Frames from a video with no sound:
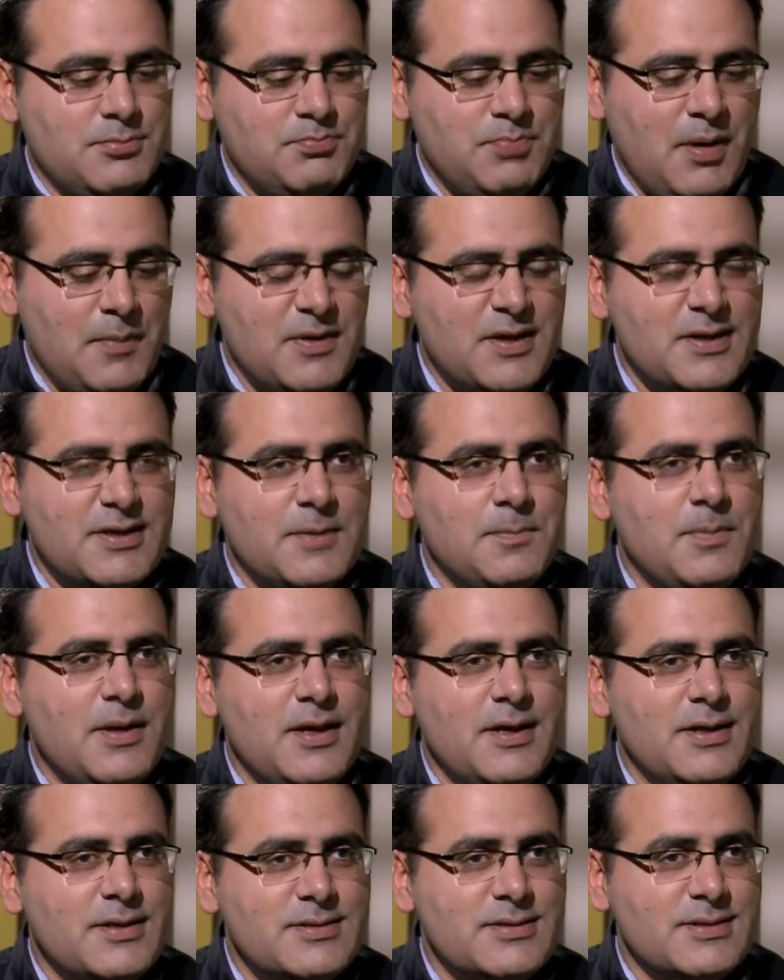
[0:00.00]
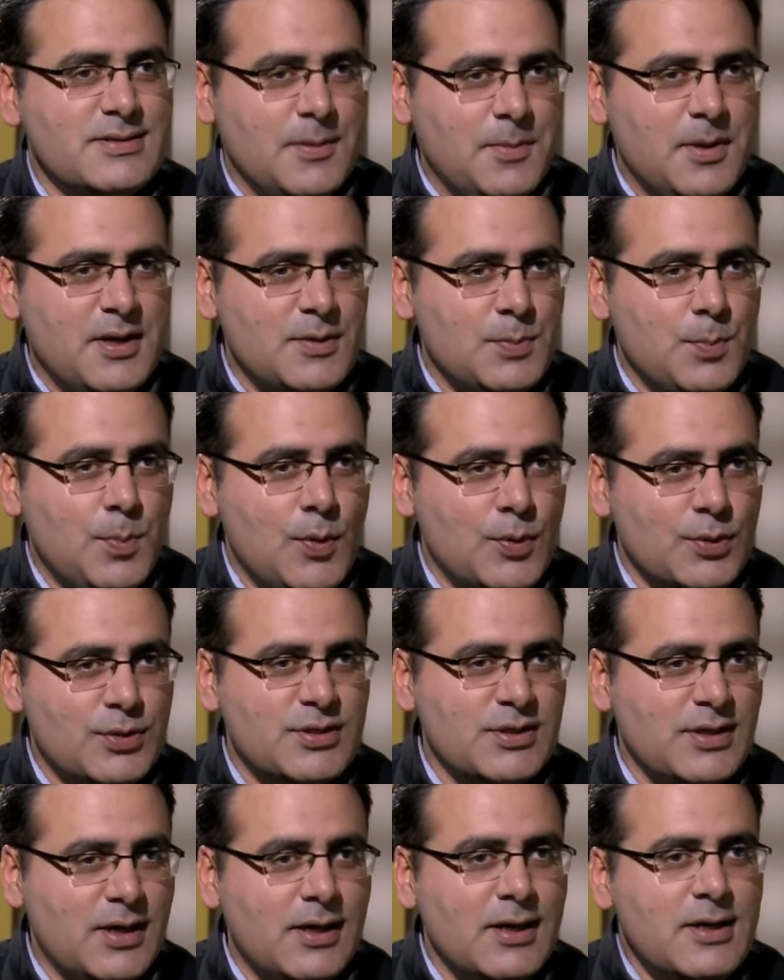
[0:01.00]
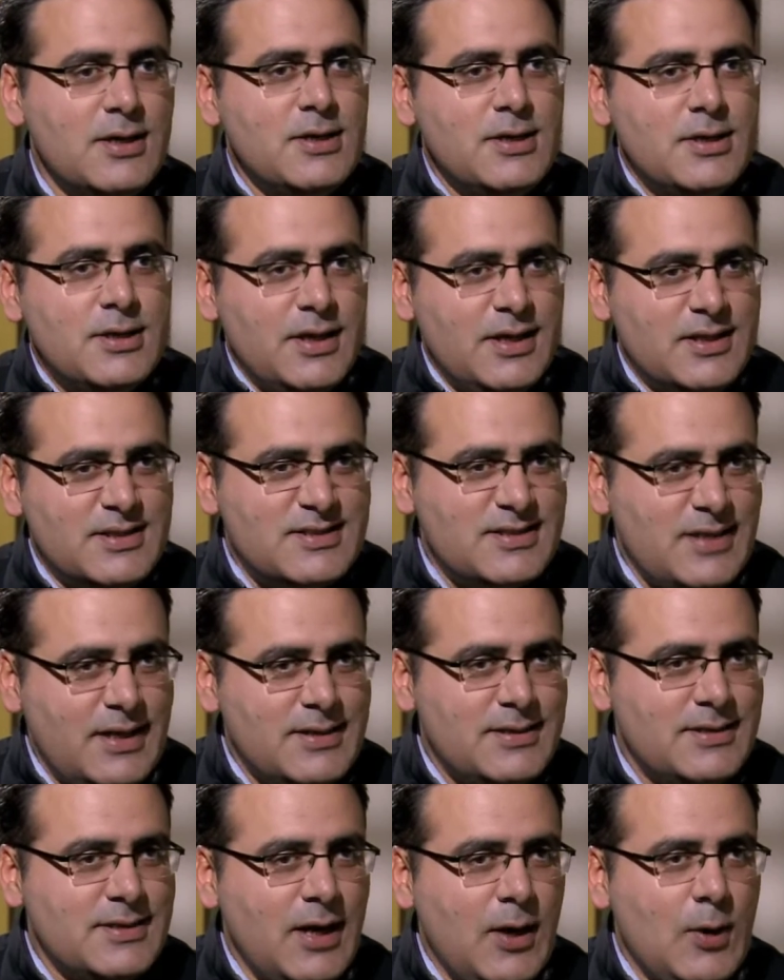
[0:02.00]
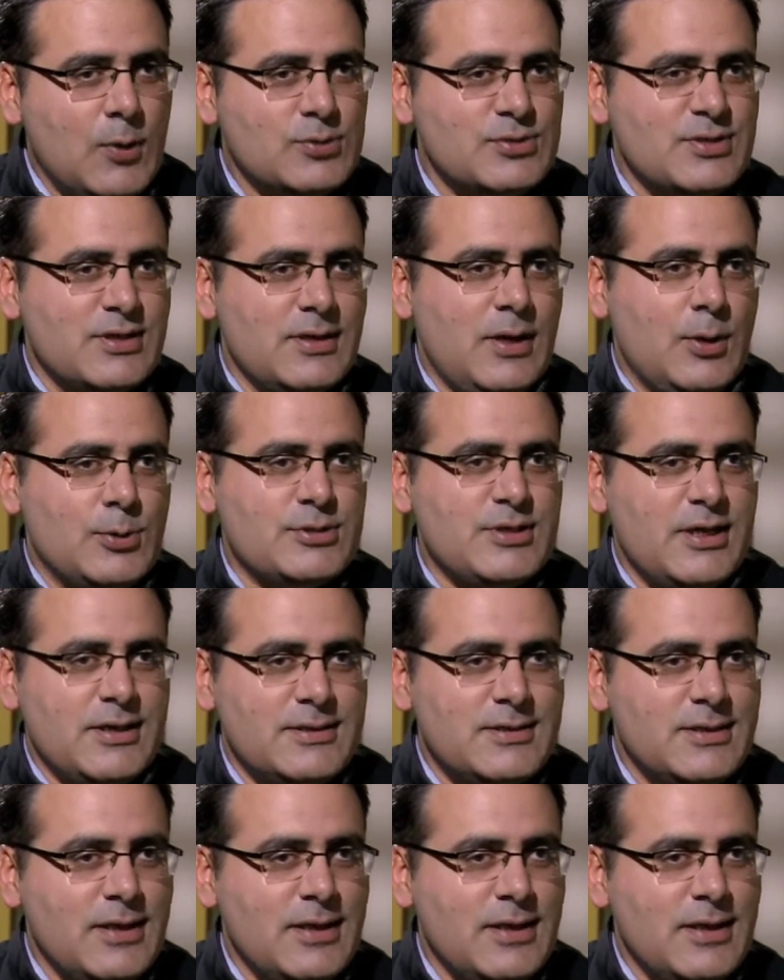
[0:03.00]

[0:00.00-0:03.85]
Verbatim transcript: public debate, both inside the house and outside the